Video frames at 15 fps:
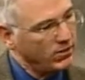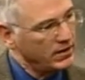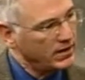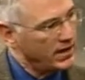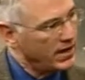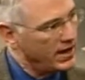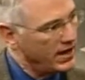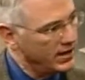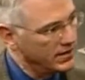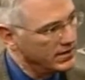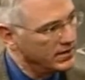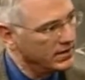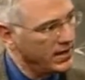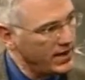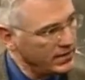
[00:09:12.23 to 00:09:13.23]
so how
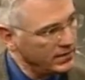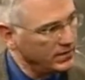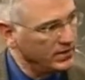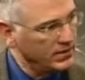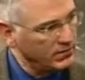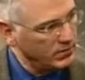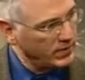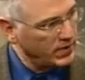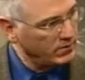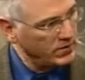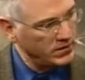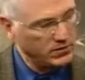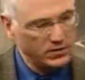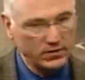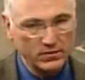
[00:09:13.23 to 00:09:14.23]
could I connect
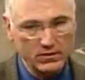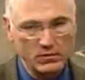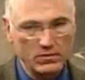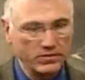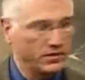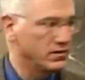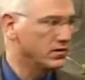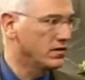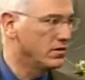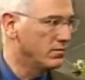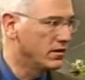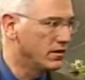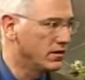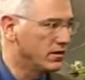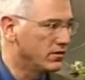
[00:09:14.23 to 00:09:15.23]
him maybe to
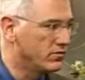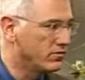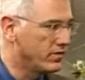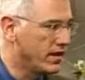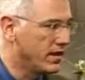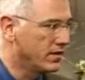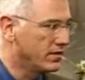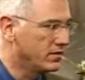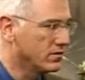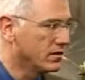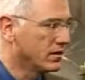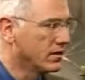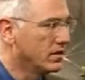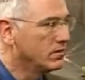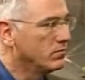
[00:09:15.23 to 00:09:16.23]
some of his community of
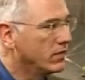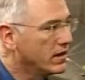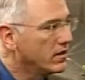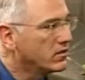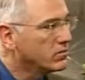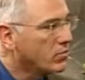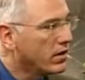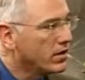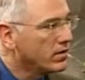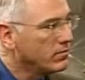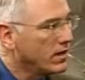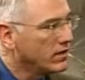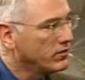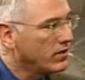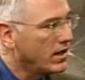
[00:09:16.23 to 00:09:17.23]
faith is the
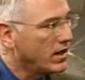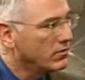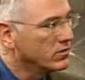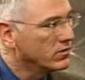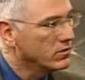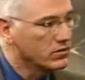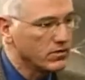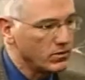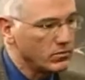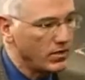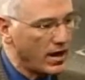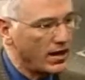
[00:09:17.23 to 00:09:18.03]
biggest part of my job.